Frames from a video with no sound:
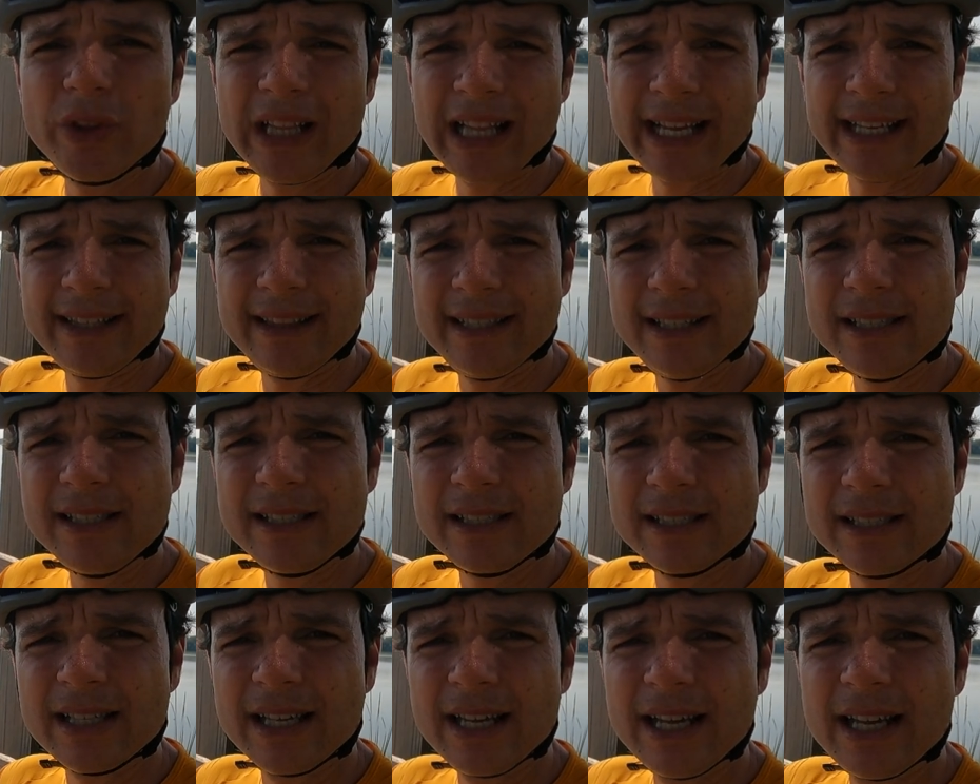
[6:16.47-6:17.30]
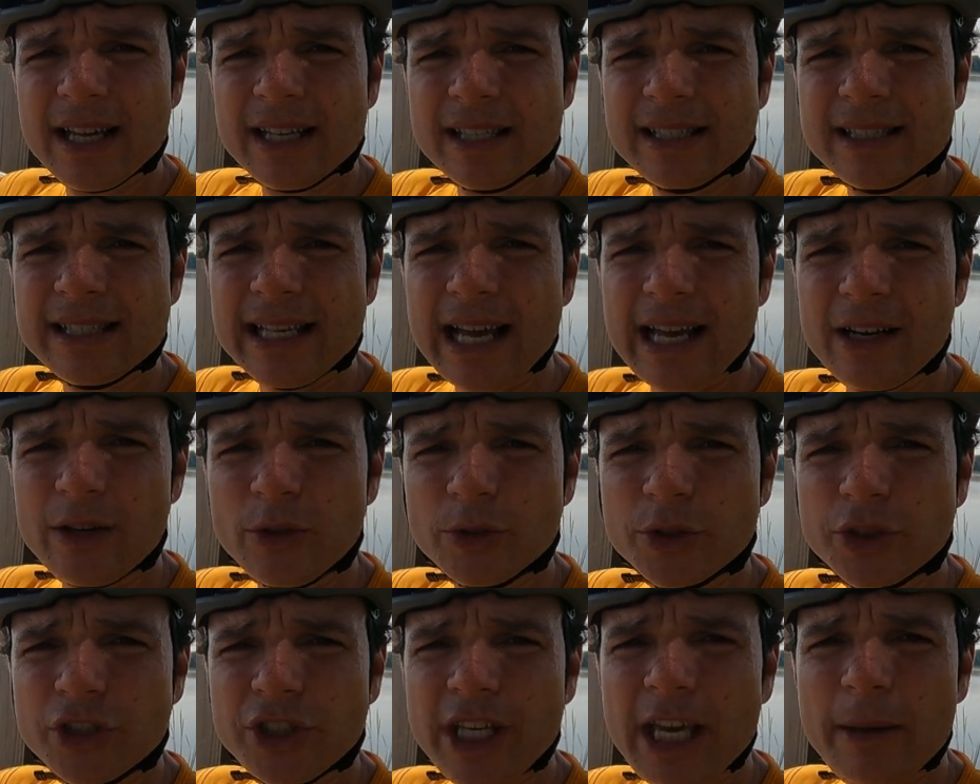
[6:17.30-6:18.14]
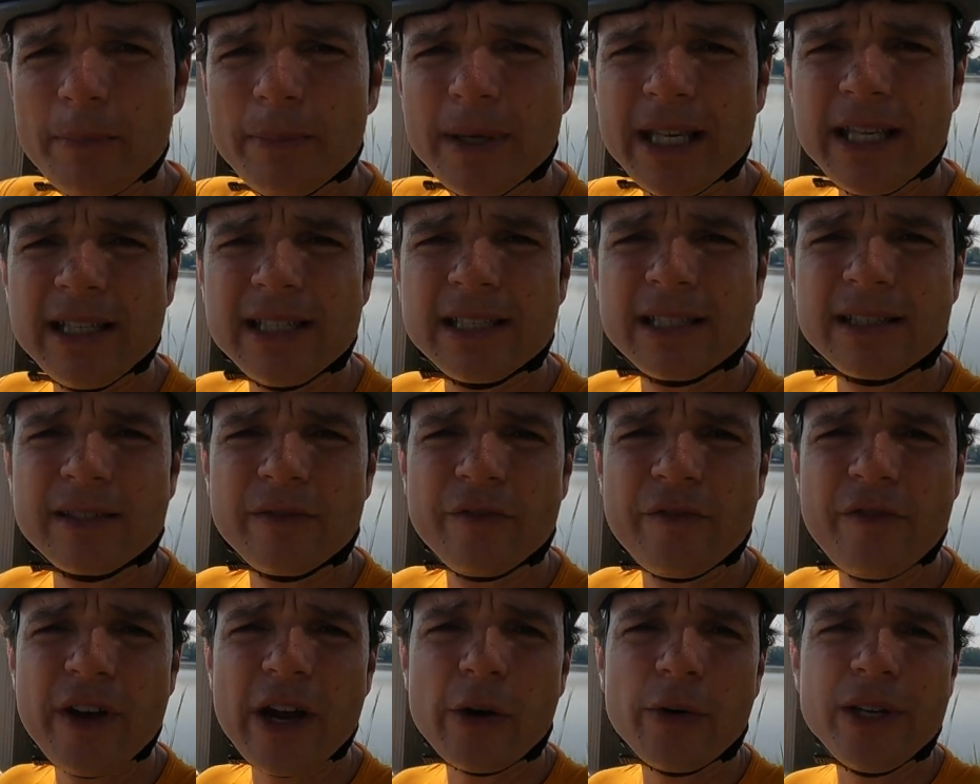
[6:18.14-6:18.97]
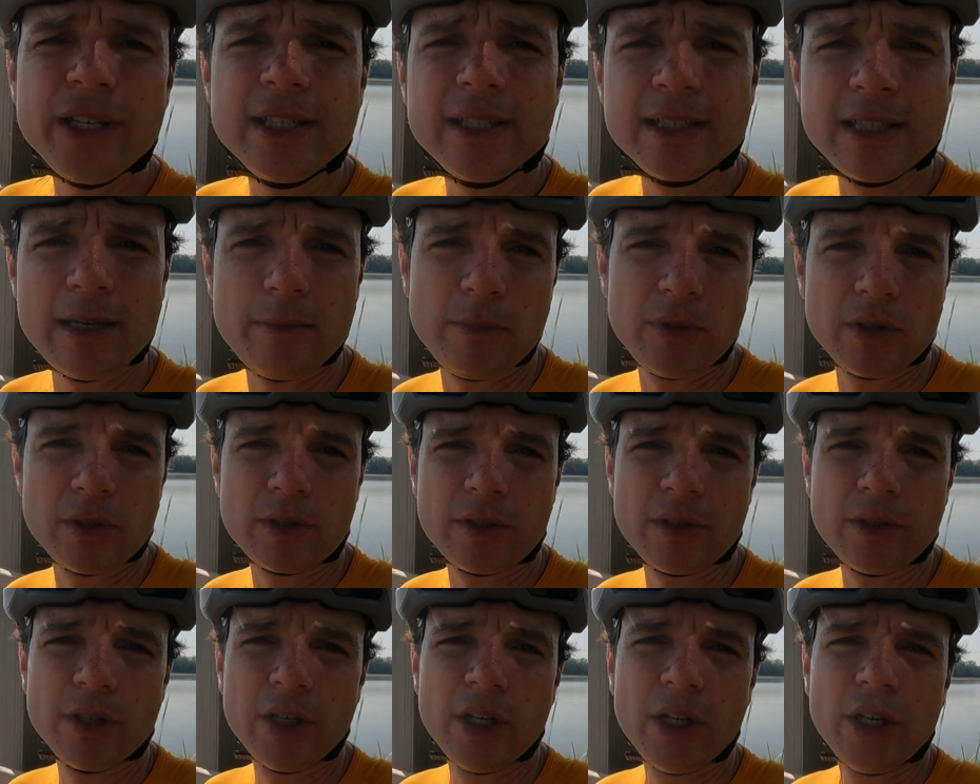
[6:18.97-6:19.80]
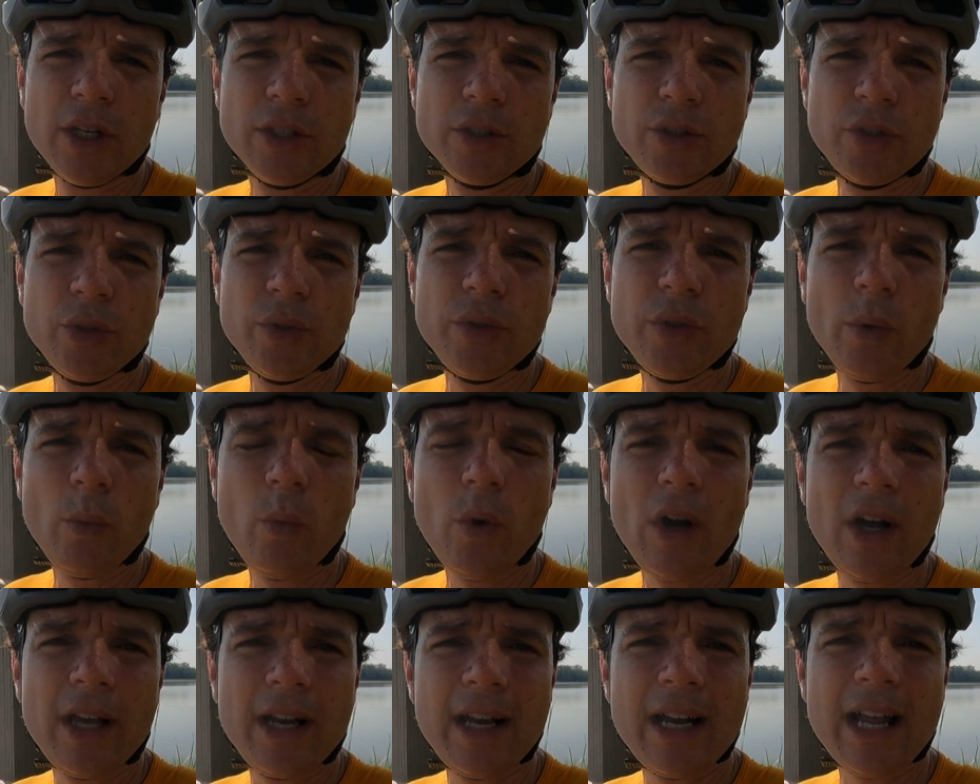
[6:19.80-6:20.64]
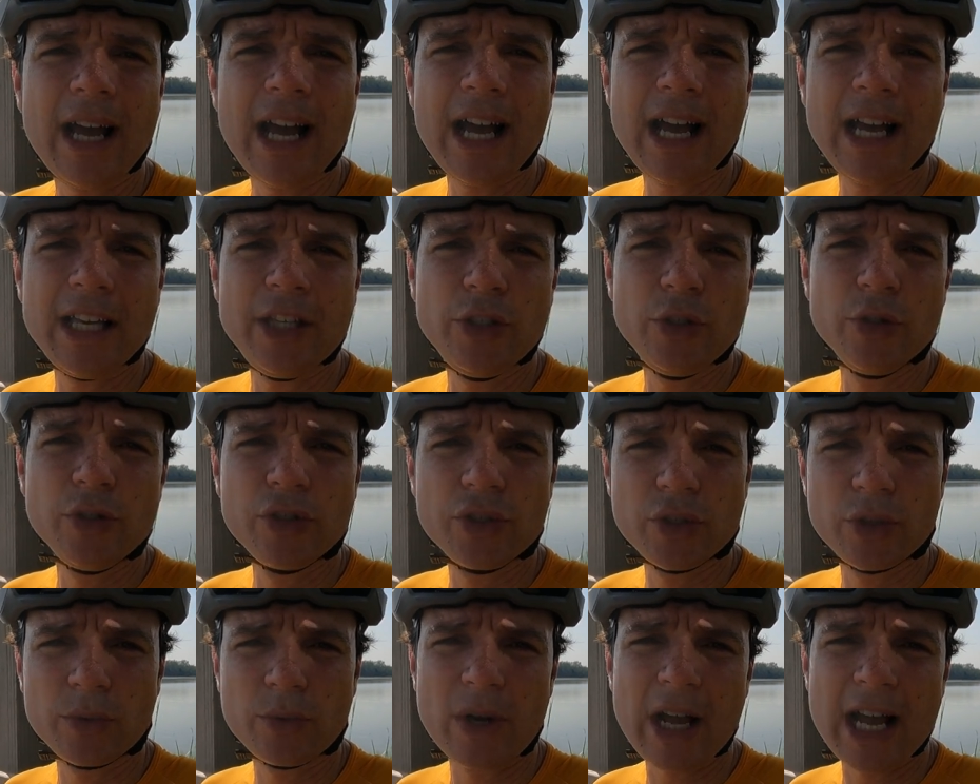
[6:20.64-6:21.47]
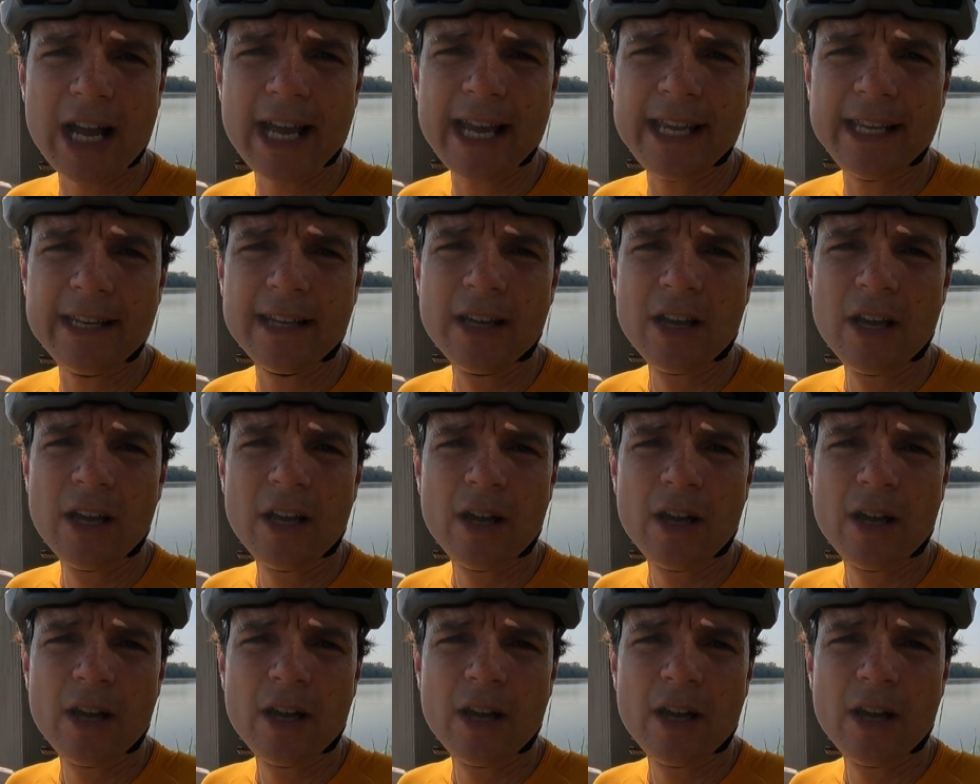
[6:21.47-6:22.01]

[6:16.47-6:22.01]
Like this saddle shape is very similar to the one I used to ride